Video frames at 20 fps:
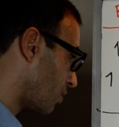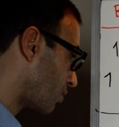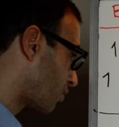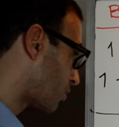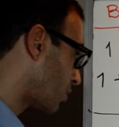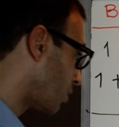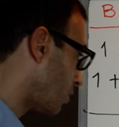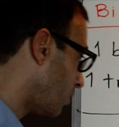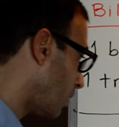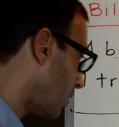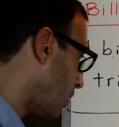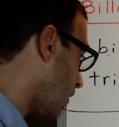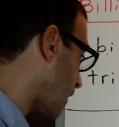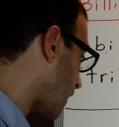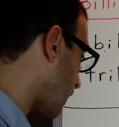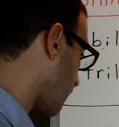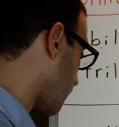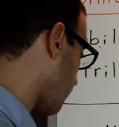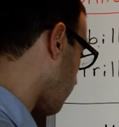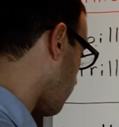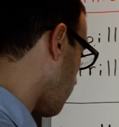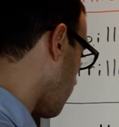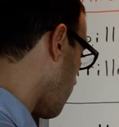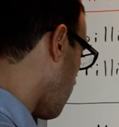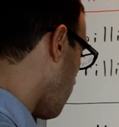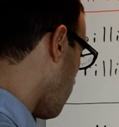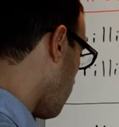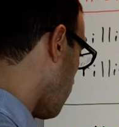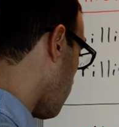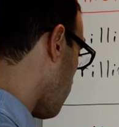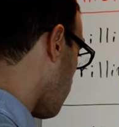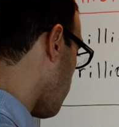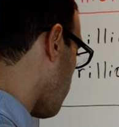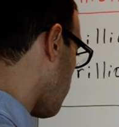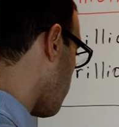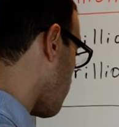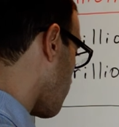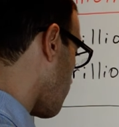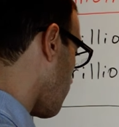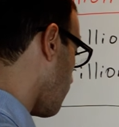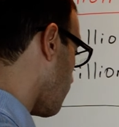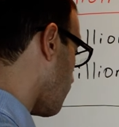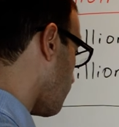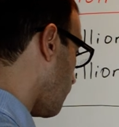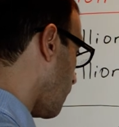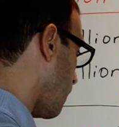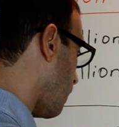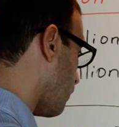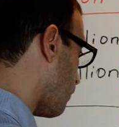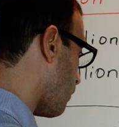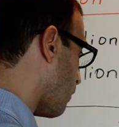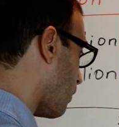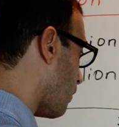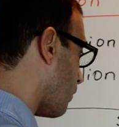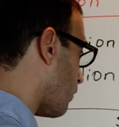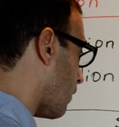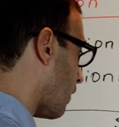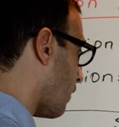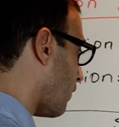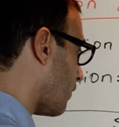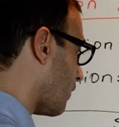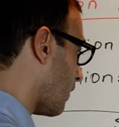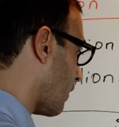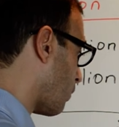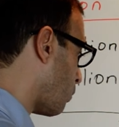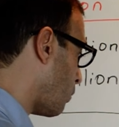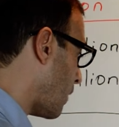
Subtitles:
So, look at this. 2, 3, 4, 5, 6.